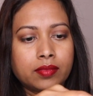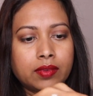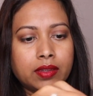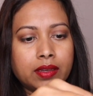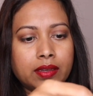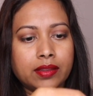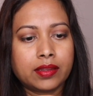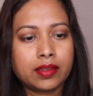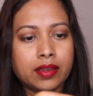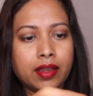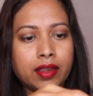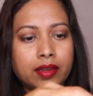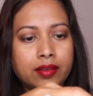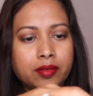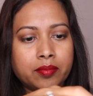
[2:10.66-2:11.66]
And the
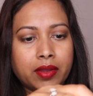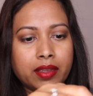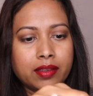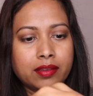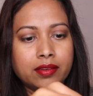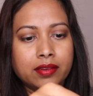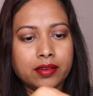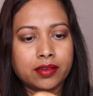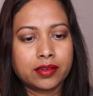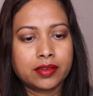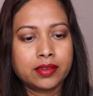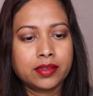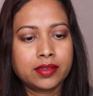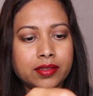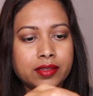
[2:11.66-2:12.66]
item I
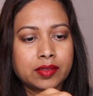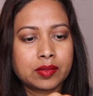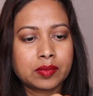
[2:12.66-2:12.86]
got